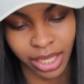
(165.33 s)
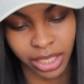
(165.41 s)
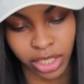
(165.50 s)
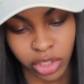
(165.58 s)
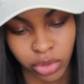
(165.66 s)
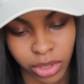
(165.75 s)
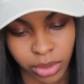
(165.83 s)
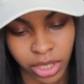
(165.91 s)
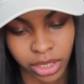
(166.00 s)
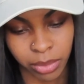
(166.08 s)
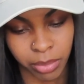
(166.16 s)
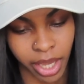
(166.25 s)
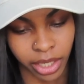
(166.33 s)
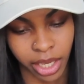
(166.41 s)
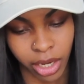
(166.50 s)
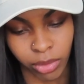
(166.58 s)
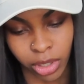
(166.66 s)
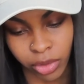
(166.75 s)
and then you can hit the back
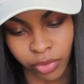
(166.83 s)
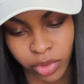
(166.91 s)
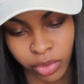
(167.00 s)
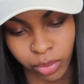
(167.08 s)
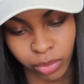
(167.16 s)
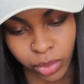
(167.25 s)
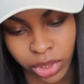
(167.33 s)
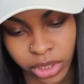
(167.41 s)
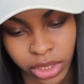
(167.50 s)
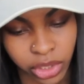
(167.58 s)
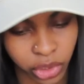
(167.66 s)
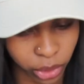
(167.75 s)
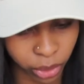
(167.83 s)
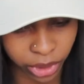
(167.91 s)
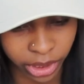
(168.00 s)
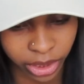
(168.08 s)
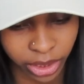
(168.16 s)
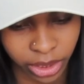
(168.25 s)
arrow if you want to undo
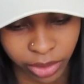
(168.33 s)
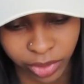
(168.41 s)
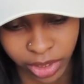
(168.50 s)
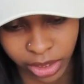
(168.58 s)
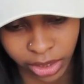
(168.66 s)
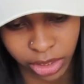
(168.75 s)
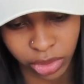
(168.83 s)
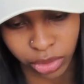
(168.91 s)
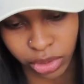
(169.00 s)
it and everything else.